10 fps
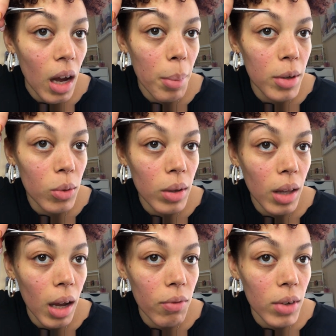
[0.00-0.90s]
I've been doing
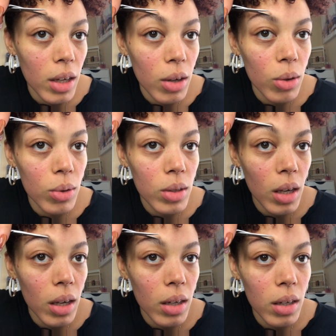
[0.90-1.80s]
live videos
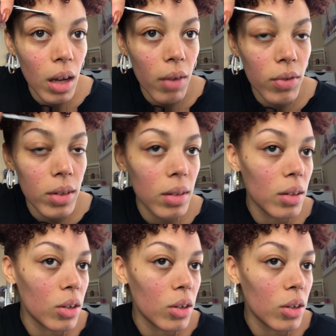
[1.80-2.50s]
and have,